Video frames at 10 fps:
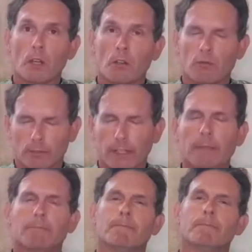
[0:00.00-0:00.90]
roughly,
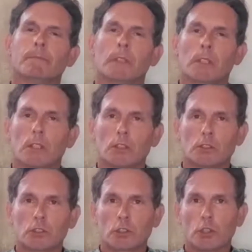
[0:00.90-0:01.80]

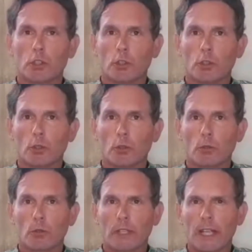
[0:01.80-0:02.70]

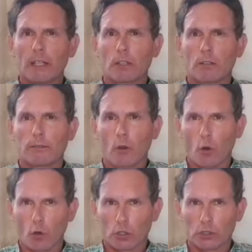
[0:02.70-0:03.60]
to the end of
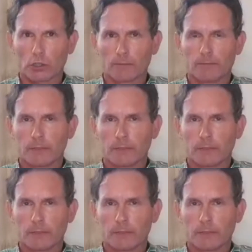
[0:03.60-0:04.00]
August.